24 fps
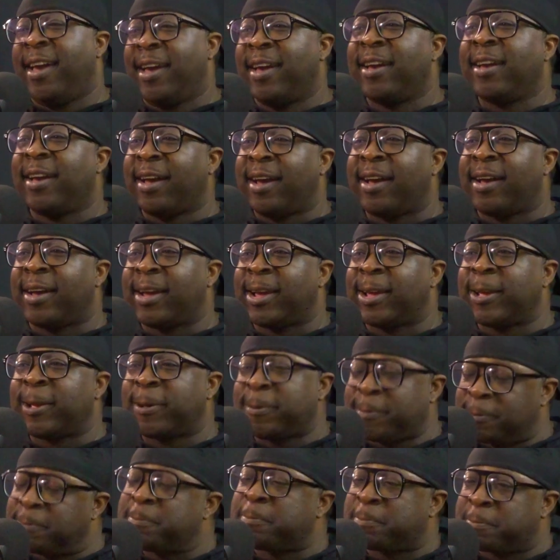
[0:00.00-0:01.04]

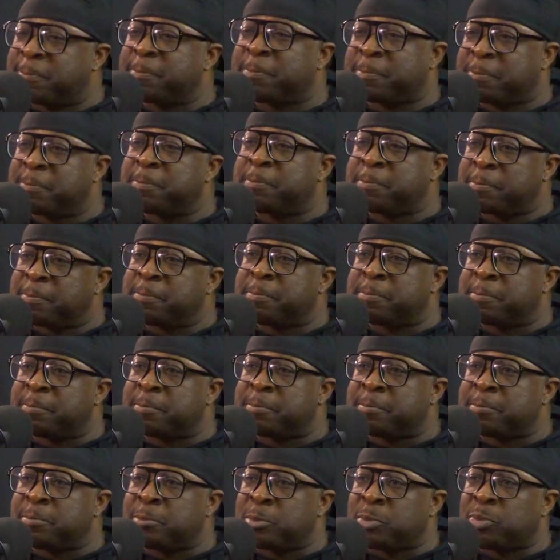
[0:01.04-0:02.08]

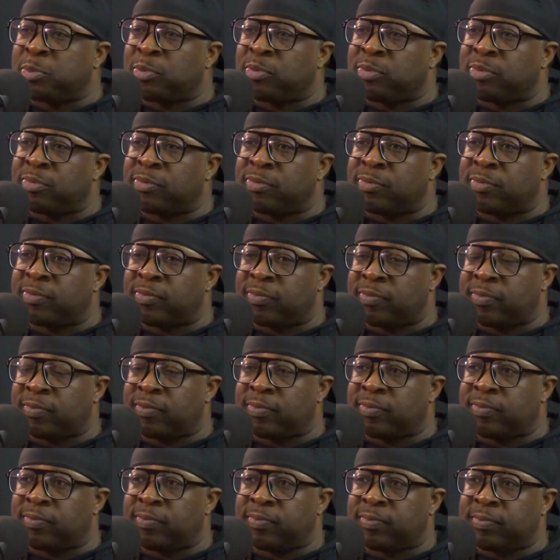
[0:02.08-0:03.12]

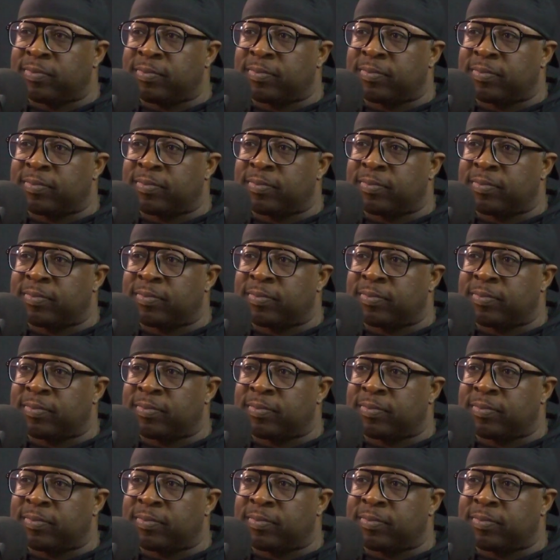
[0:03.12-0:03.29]
This person isn't speaking.